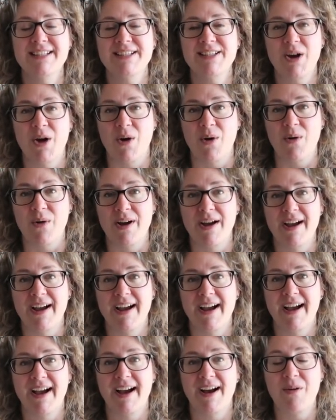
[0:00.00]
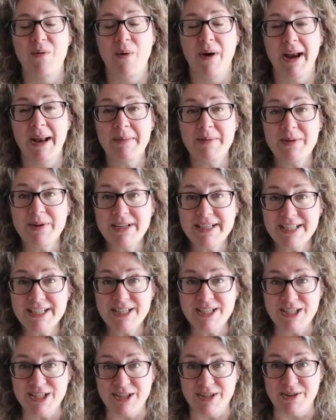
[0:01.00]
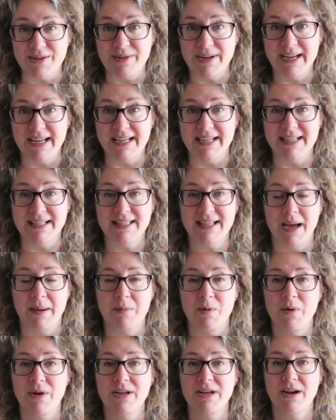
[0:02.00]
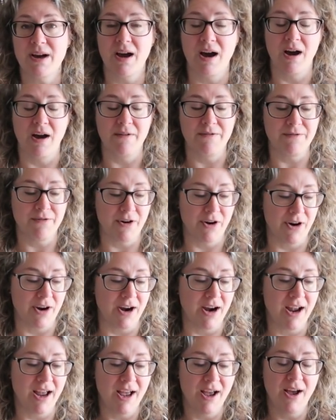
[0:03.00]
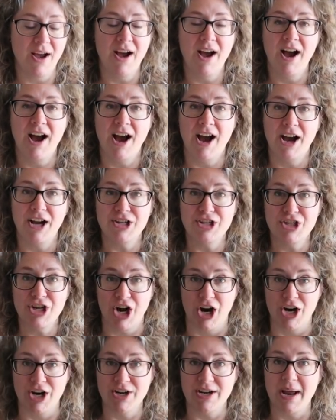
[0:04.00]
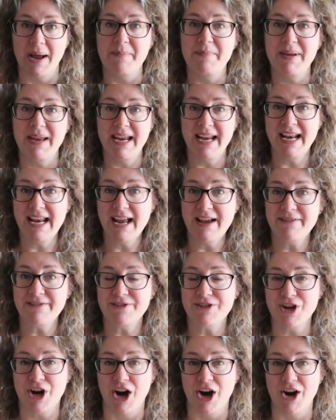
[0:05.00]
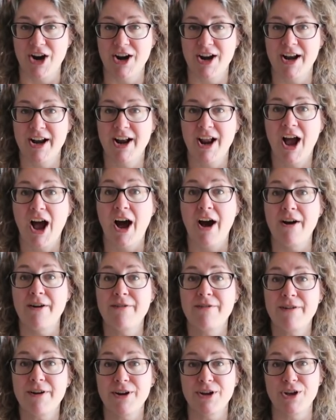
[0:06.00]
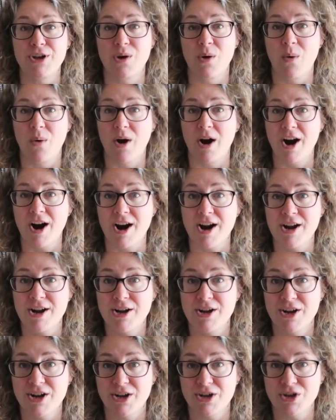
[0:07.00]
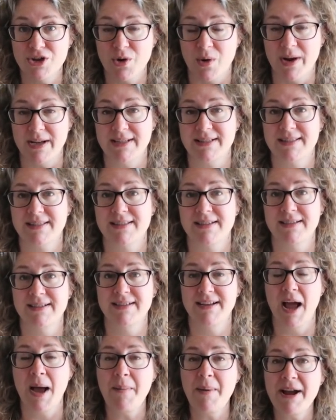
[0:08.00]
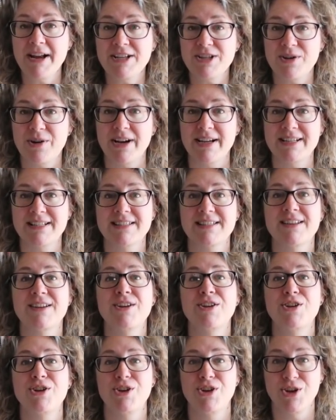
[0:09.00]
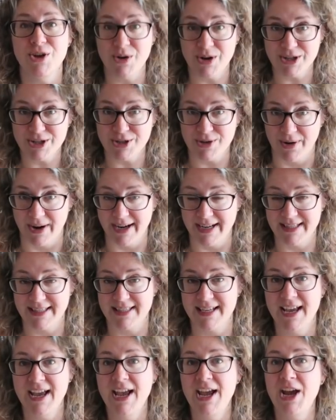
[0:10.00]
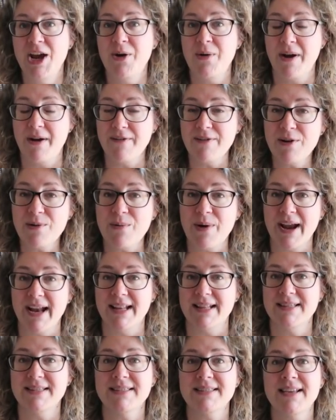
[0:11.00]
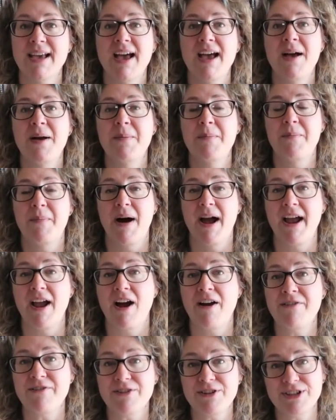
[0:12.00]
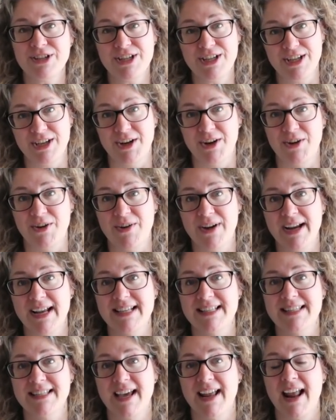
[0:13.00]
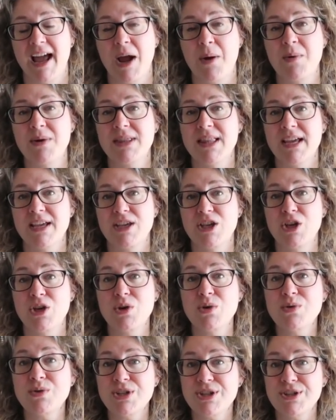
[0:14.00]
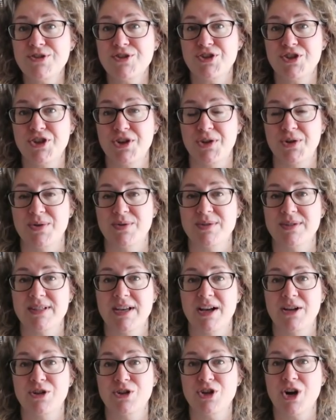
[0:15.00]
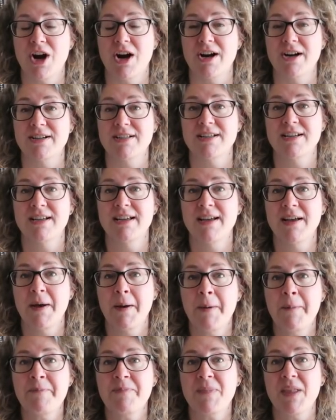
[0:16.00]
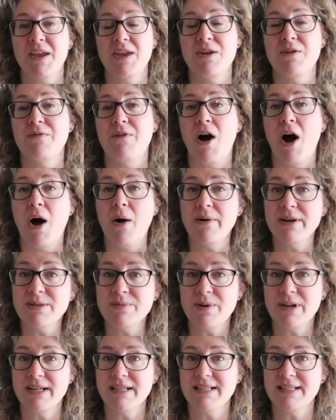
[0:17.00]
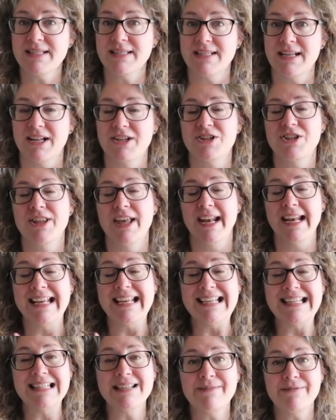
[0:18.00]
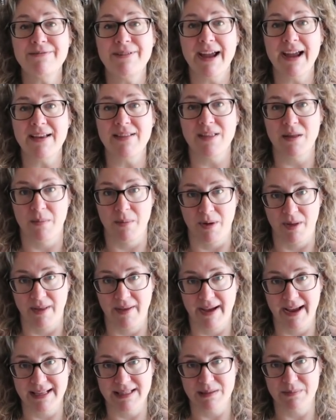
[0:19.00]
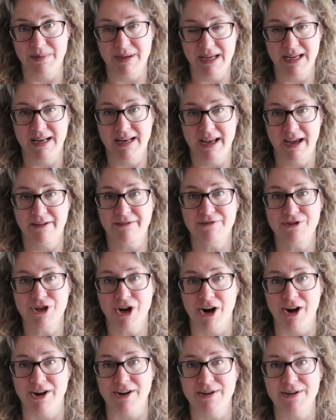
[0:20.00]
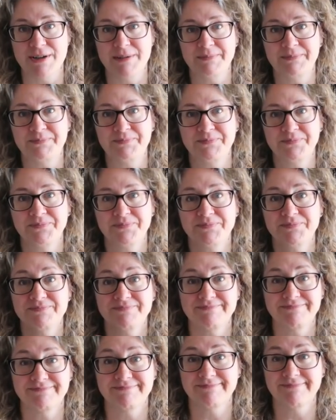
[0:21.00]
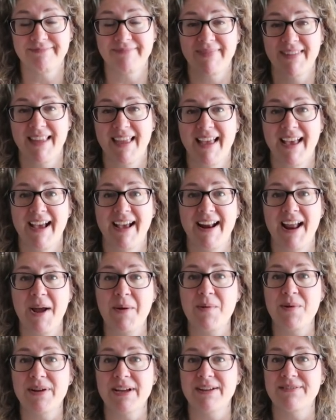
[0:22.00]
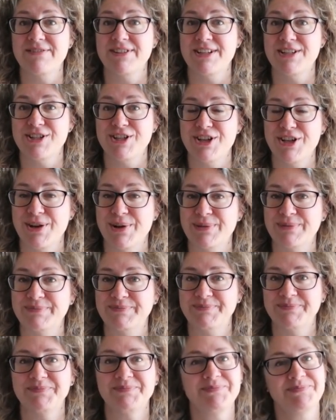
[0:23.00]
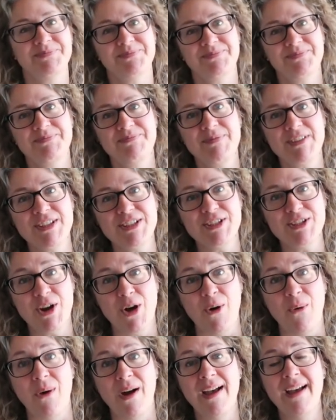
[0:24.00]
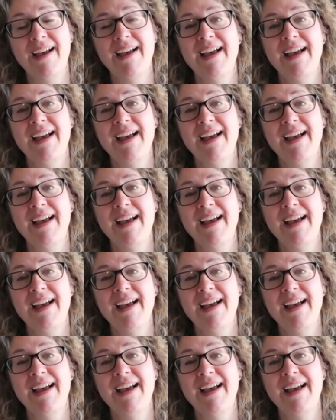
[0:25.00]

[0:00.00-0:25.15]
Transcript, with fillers: So what I'm going to do is I'm going to offer a chart, a P D F chart of your choice. Not my choice, your choice. Whoever wins, my offer to you is that I would like you to choose a chart that you've always wanted to stitch that is available as a P D F chart, and I will gift it to you. So